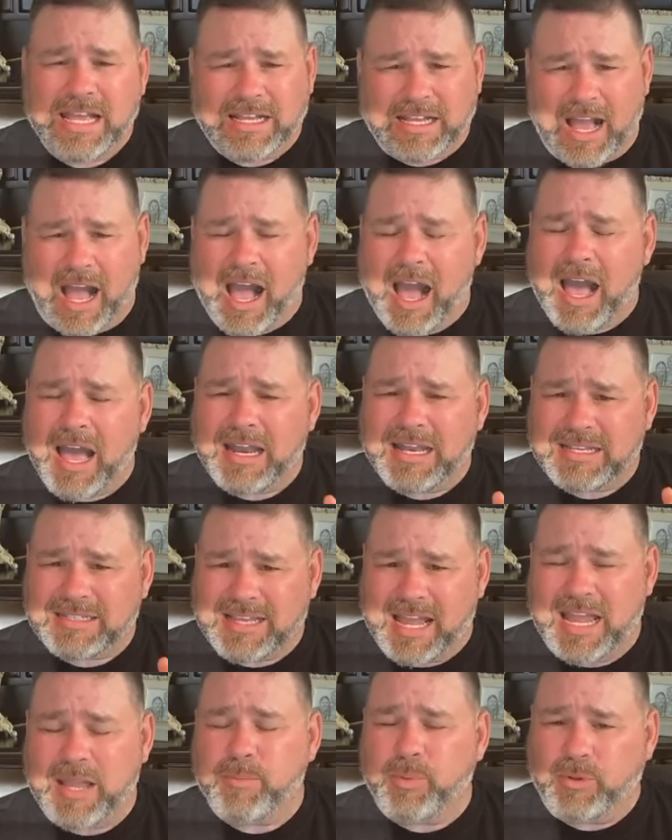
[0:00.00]
God
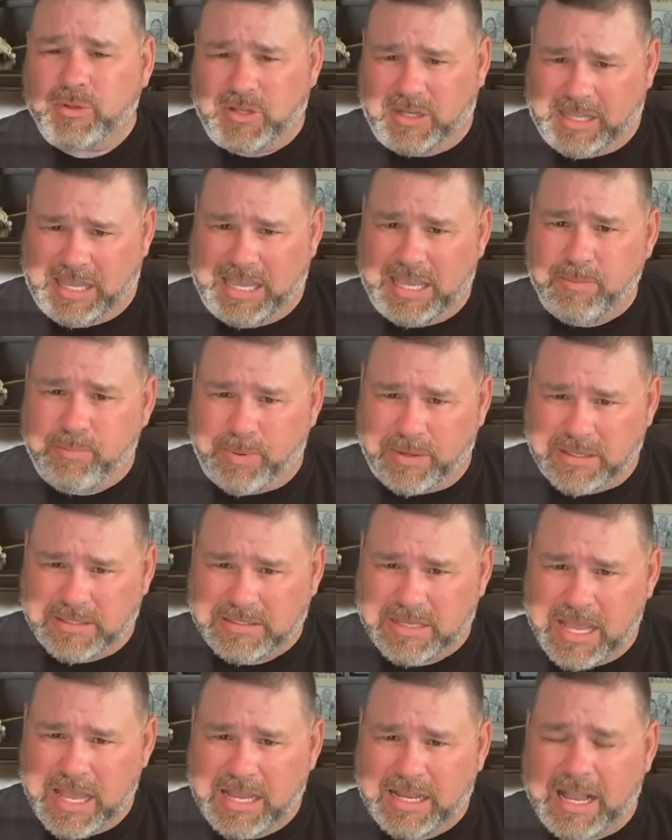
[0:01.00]
is able to keep
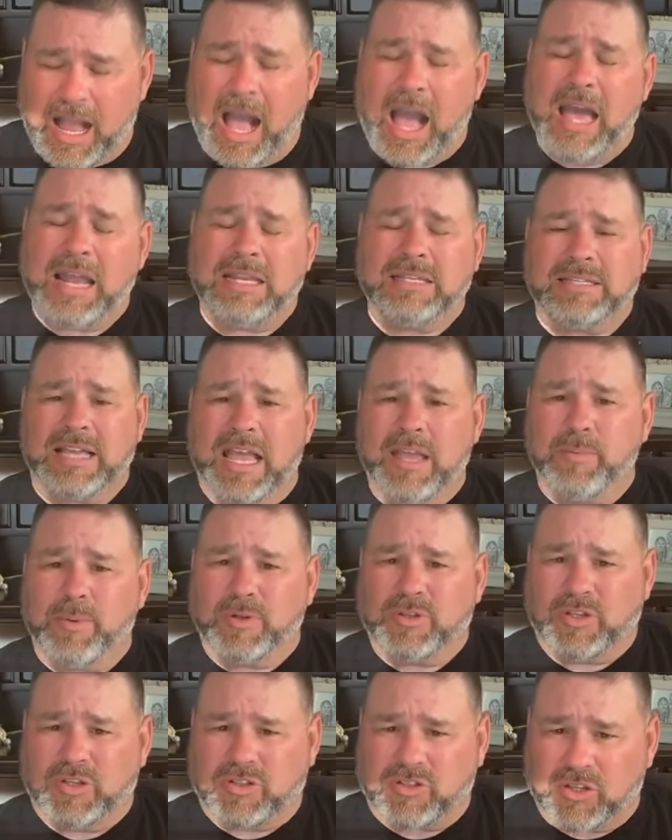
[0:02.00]
us. God is
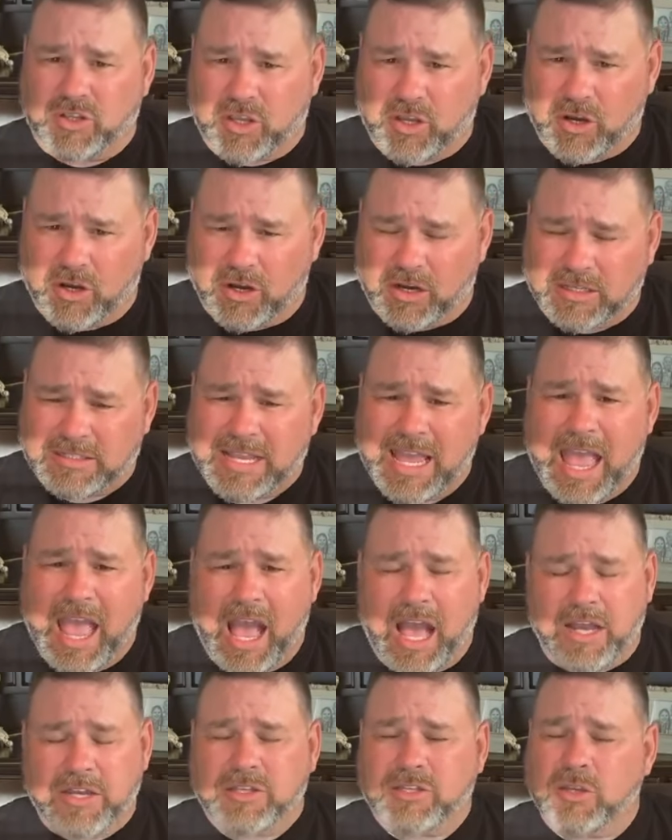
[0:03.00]
able to secure us
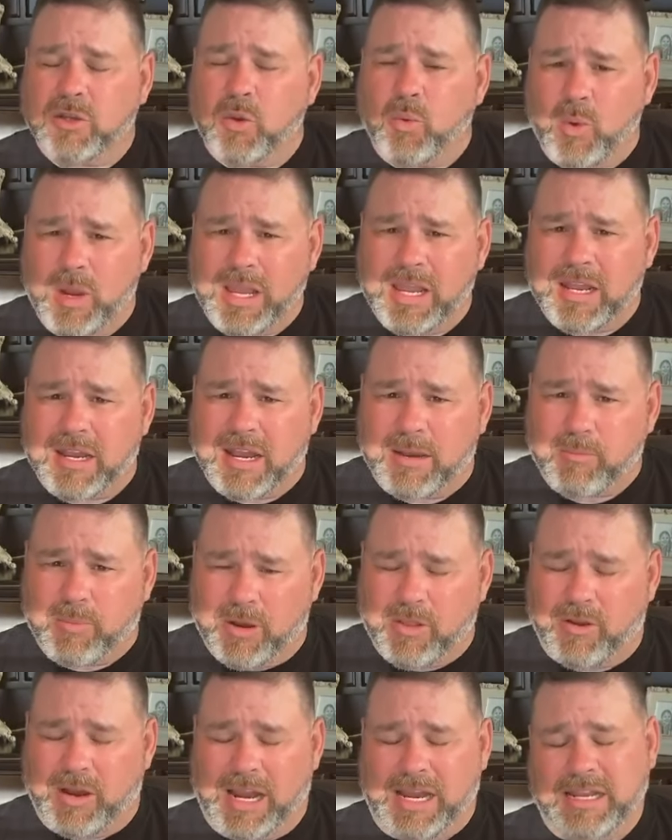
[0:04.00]
until when,
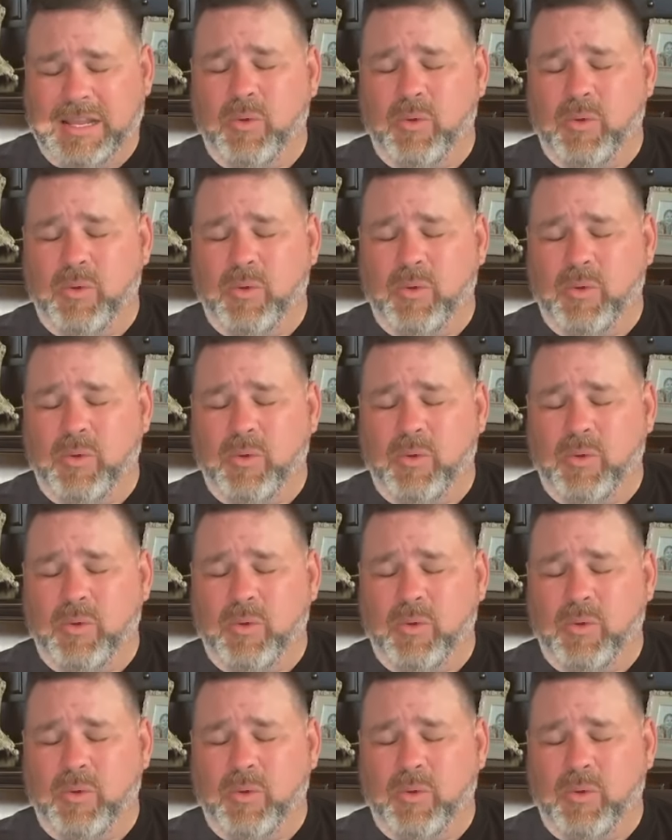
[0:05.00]
Brother Andy?